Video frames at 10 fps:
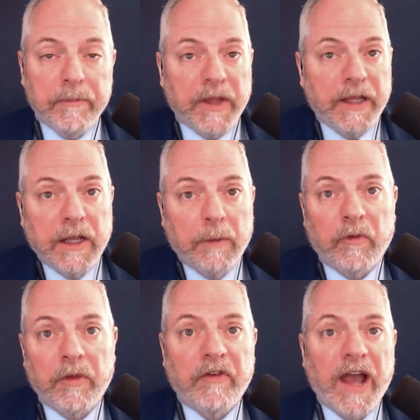They can come
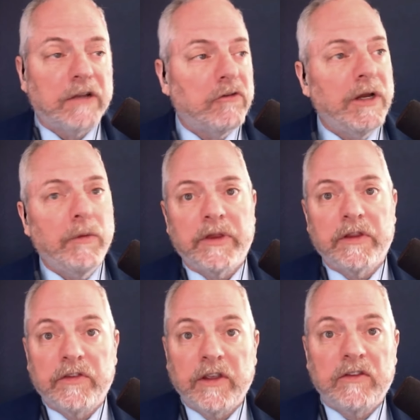from the factory with
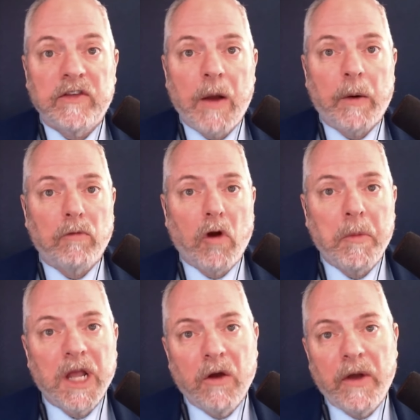the Sig Sauer
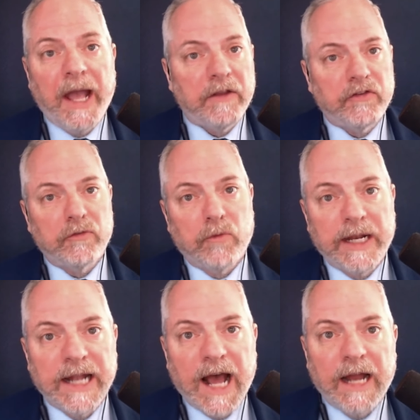Romeo X
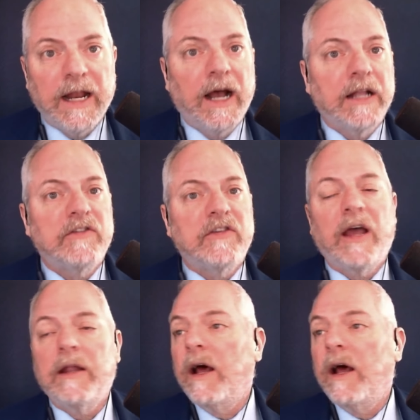red dot on si-